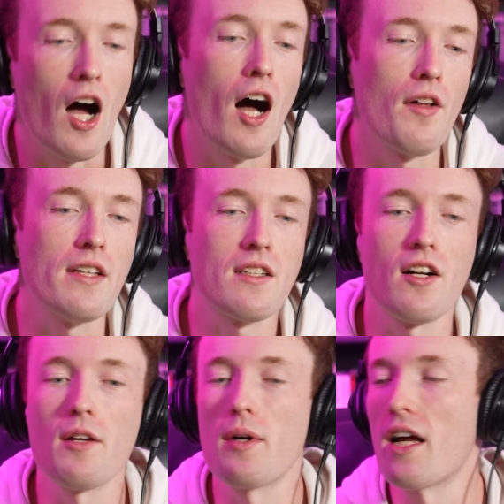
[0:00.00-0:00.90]
Uh, is
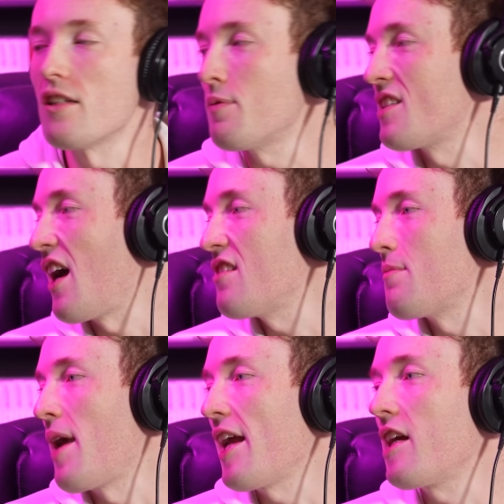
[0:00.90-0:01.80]
there anyone else besides
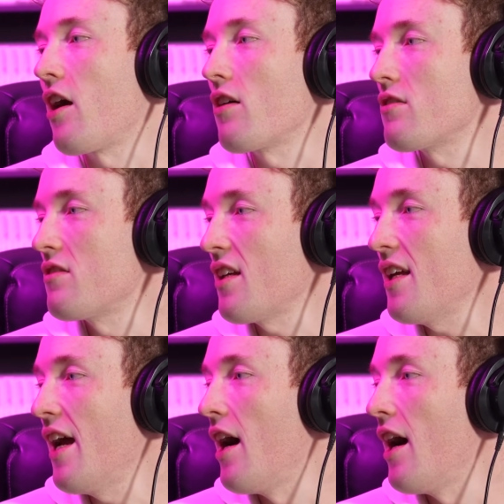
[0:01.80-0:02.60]
the main characters that could